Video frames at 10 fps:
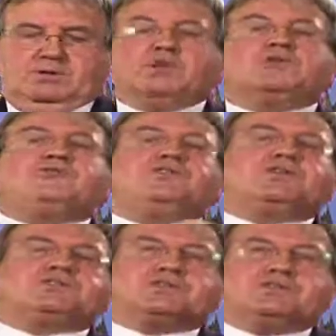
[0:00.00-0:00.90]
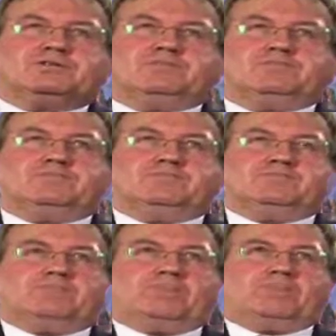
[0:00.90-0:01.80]
Your first
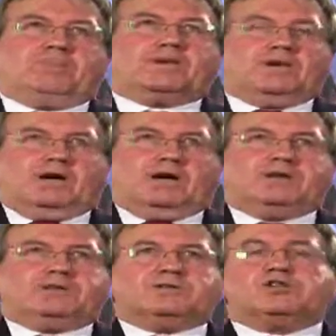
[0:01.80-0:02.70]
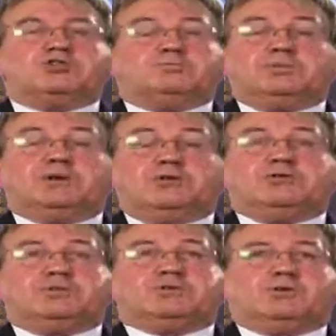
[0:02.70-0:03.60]
guide should be
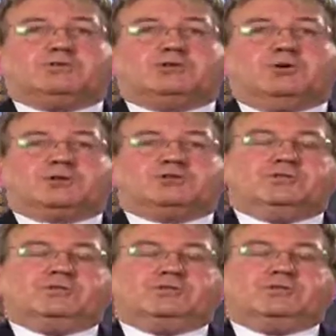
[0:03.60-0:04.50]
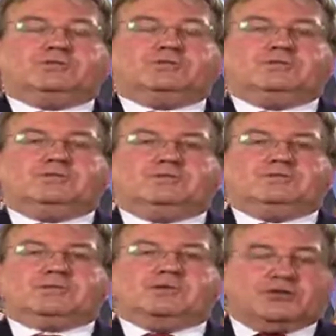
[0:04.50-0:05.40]
your research question.
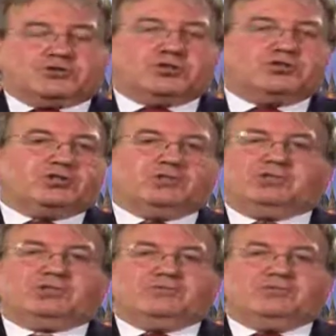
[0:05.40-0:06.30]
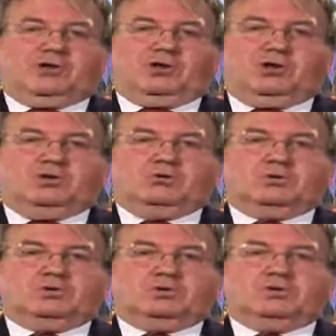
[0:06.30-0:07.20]
The literature that you follow
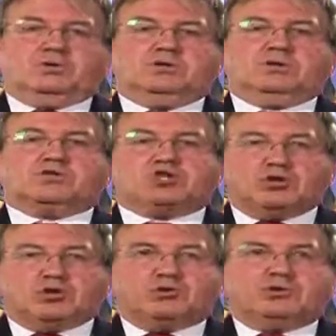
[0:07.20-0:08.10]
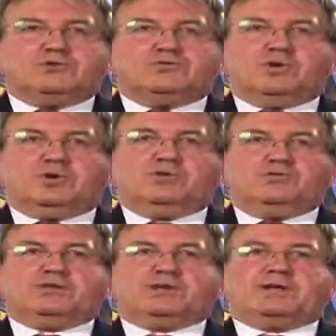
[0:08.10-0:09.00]
should follow
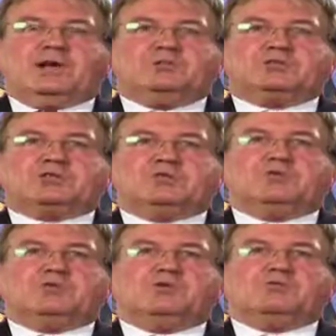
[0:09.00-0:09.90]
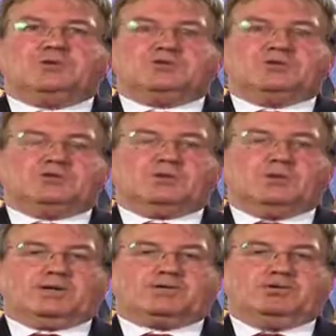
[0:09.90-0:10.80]
very closely your research
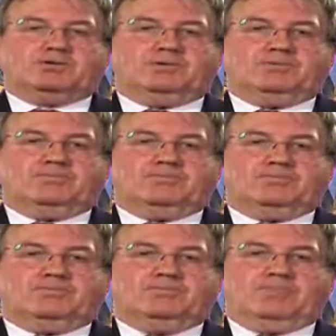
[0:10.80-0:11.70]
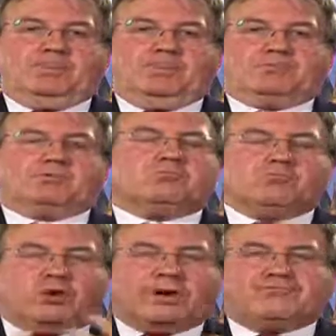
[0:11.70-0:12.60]
question. But
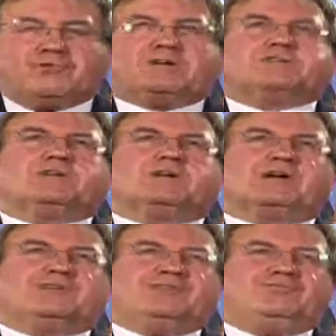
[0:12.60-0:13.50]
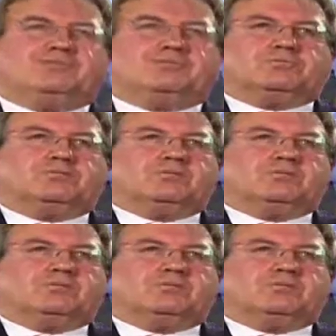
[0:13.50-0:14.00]
what advice can I give you?